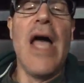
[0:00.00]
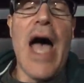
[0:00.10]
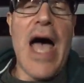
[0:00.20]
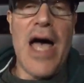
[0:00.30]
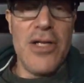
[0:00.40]

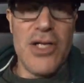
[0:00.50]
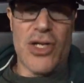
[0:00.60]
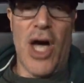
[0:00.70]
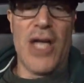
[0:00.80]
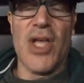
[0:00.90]
Alex
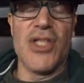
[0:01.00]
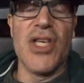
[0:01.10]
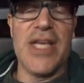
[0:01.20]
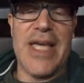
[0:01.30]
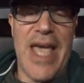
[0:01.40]
Khan
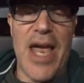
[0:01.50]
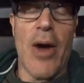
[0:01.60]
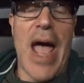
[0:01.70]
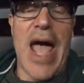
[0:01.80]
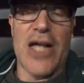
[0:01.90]
doesn't
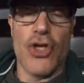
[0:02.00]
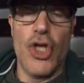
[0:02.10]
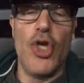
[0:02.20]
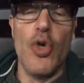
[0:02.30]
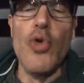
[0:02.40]
care actually
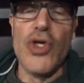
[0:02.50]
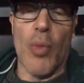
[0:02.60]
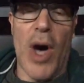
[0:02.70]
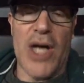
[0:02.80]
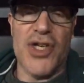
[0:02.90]
who's
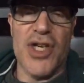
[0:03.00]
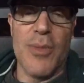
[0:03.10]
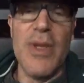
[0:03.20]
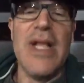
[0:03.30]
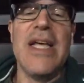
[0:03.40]
watching
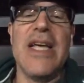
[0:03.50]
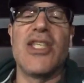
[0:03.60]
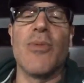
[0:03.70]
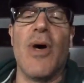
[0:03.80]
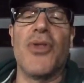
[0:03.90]
him. It's
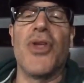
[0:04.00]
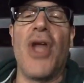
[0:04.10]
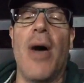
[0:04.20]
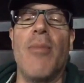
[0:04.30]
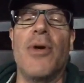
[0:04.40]
about the
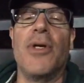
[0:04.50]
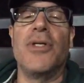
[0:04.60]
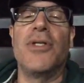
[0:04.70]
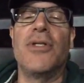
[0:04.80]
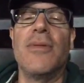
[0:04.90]

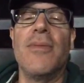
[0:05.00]
numbers.